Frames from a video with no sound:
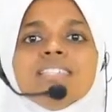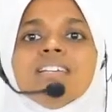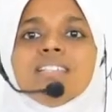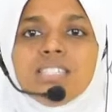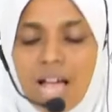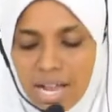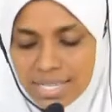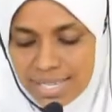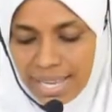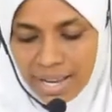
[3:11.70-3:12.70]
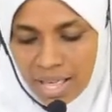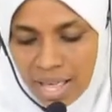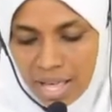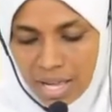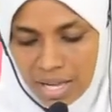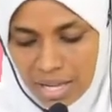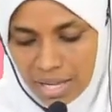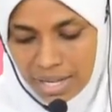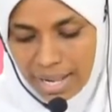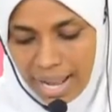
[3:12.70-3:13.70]
Charles in
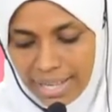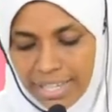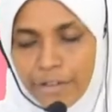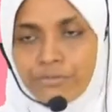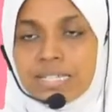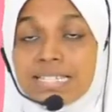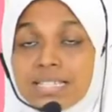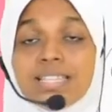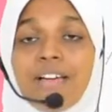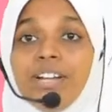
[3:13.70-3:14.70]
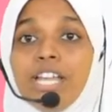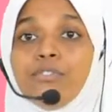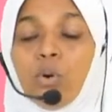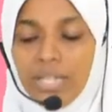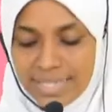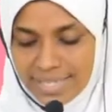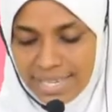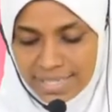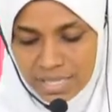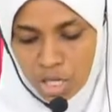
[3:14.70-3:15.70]

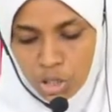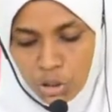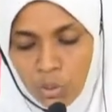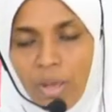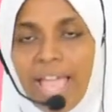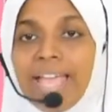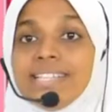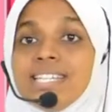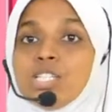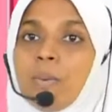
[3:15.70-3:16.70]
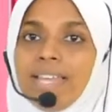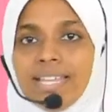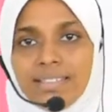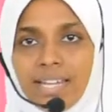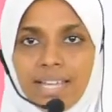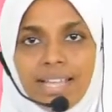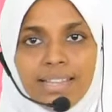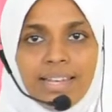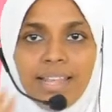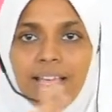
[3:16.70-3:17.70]
1746 to 1823
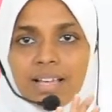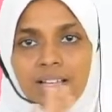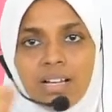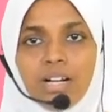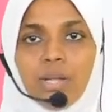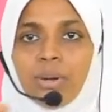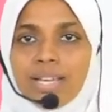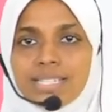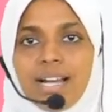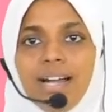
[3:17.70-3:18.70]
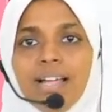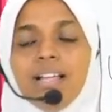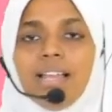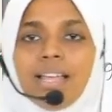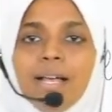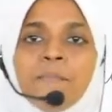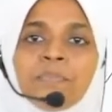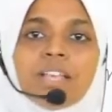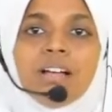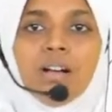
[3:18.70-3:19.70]
adeyathinte duration aanu allekile.
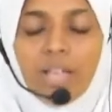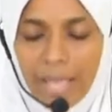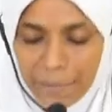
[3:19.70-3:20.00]
Okay,